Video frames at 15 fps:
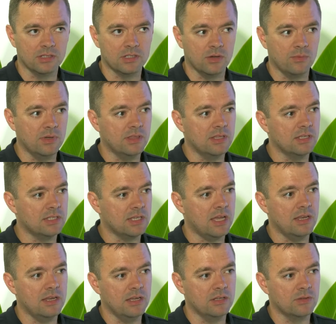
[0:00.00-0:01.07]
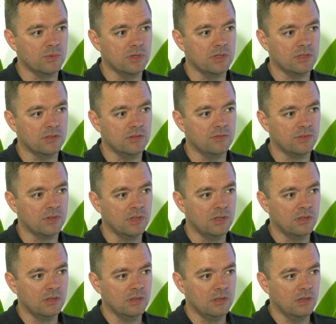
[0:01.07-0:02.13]
So with this 10 years worth of
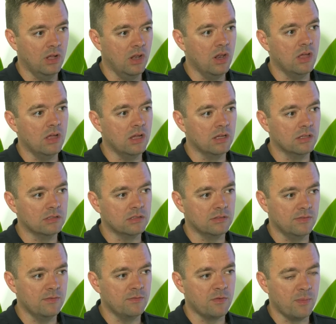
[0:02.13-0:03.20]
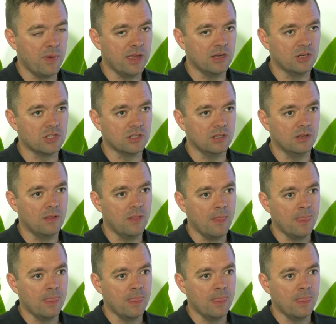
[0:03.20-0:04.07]
alerts of information,